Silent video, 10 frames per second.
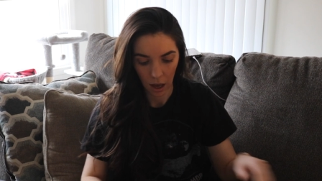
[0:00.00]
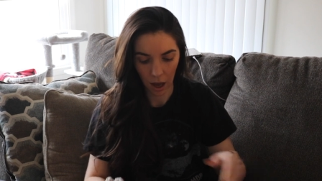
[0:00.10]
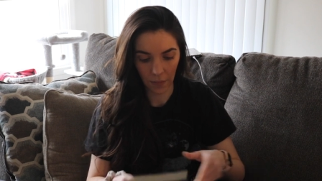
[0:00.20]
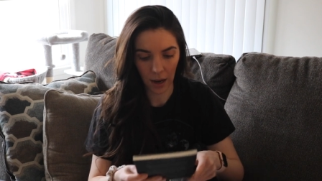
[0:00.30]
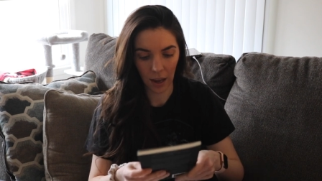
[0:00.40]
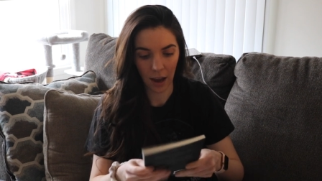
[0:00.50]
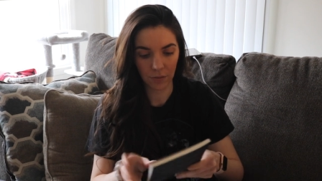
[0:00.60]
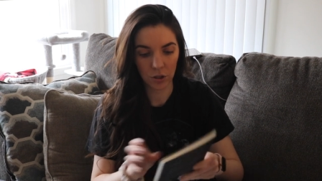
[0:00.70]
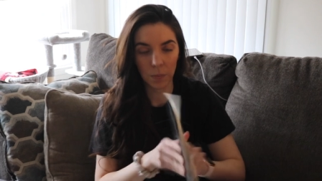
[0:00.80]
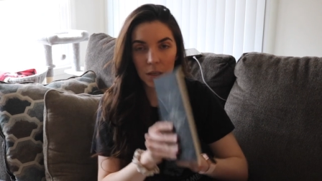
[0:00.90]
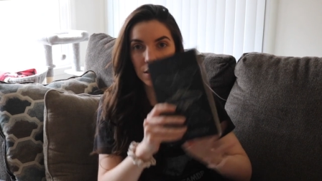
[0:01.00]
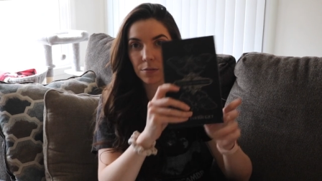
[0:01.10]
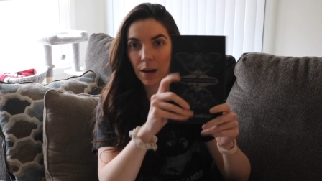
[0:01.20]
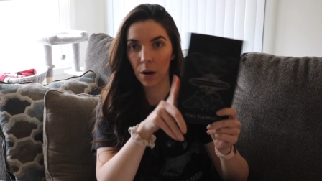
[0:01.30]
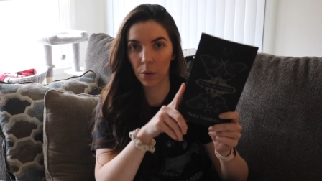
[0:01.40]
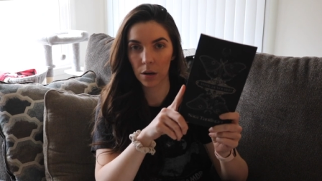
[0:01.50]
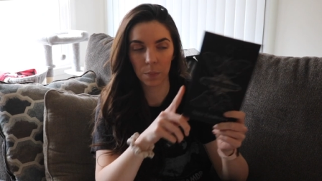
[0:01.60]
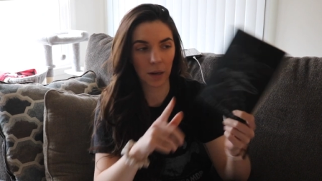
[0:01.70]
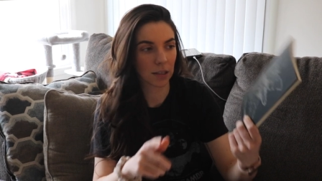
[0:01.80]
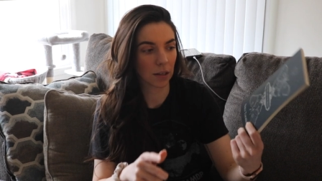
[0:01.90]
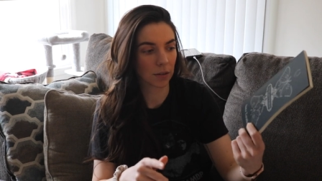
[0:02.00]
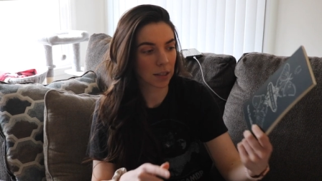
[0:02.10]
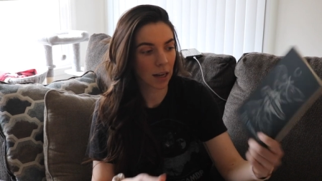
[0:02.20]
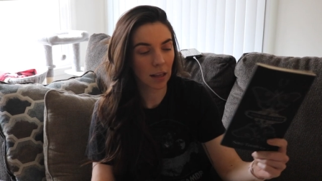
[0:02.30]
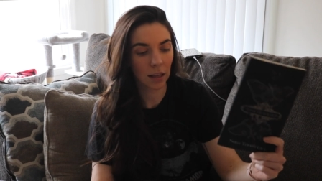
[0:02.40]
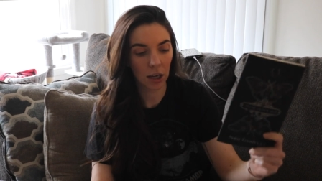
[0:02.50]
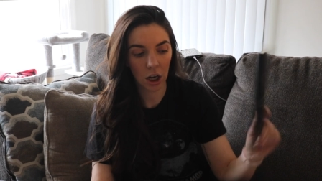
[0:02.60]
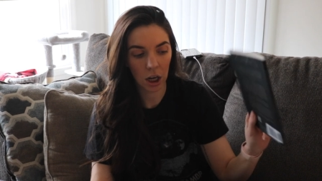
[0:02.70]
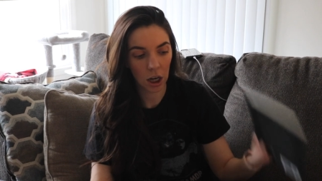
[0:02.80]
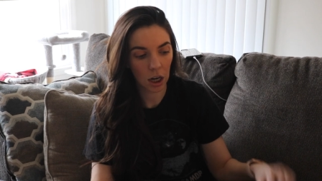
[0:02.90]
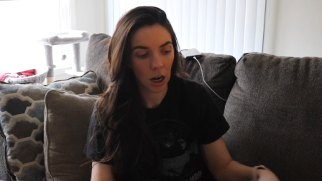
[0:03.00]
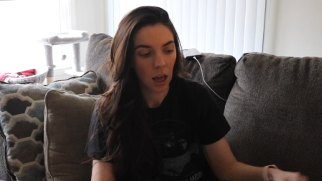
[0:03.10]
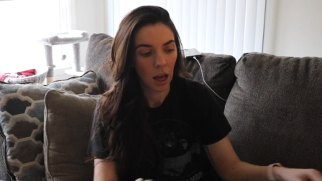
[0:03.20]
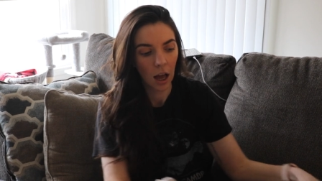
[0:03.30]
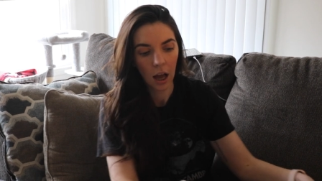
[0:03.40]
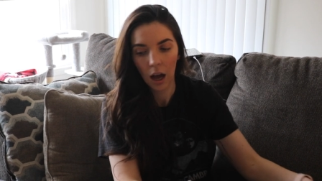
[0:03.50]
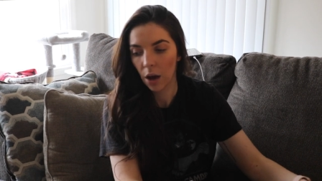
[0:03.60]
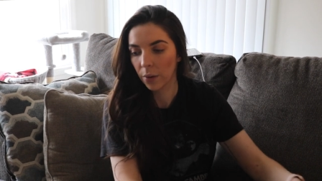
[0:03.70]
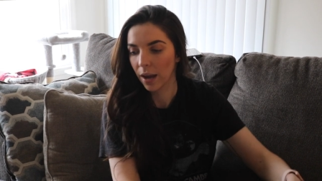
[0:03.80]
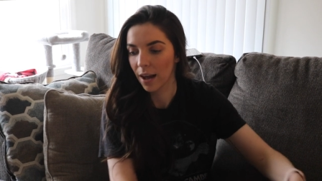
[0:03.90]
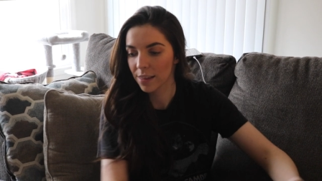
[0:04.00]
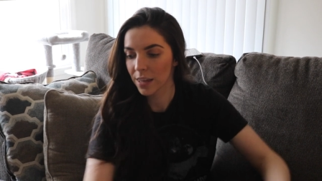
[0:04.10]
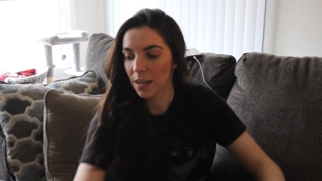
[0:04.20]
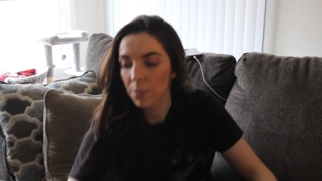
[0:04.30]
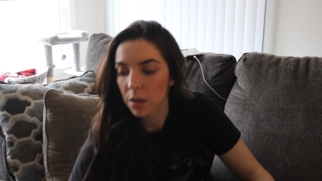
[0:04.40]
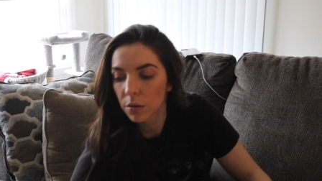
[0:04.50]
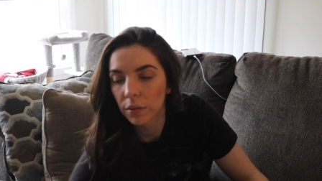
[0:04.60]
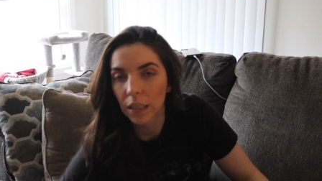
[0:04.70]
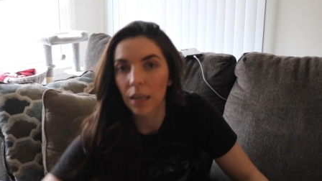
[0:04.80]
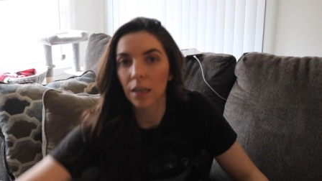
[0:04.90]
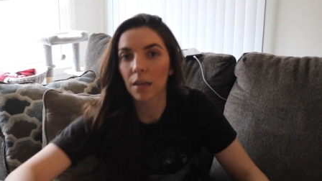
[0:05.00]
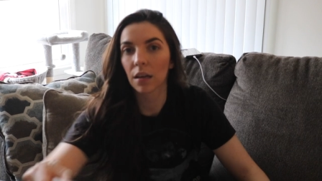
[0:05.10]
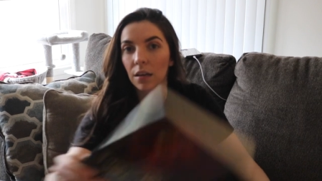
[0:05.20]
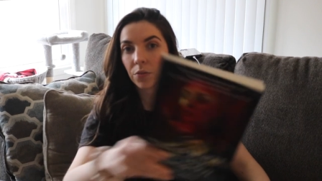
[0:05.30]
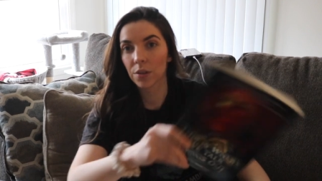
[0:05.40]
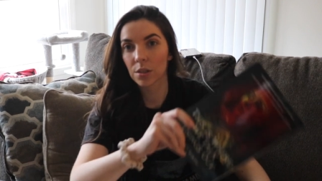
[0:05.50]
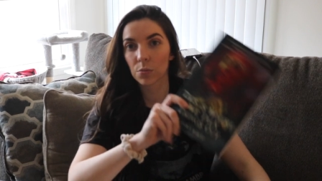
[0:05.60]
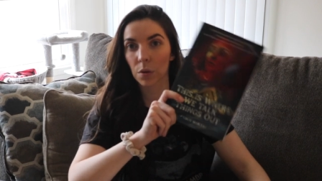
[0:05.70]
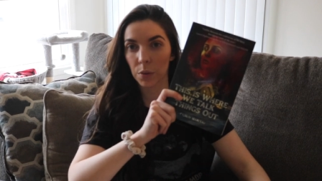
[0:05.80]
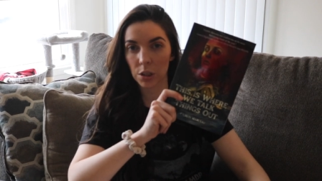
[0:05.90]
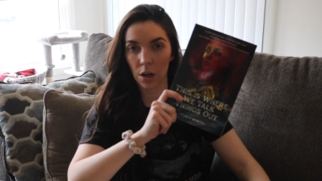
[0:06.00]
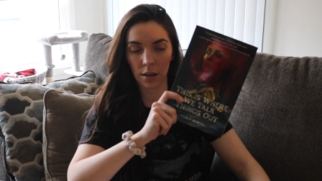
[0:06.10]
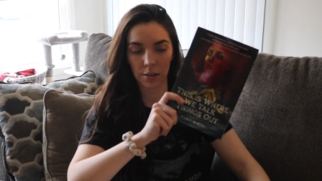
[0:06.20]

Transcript: And then I have To Be Devoured by Sarah Tantlinger. Okay, I think I'm gonna read This Is Where We Talk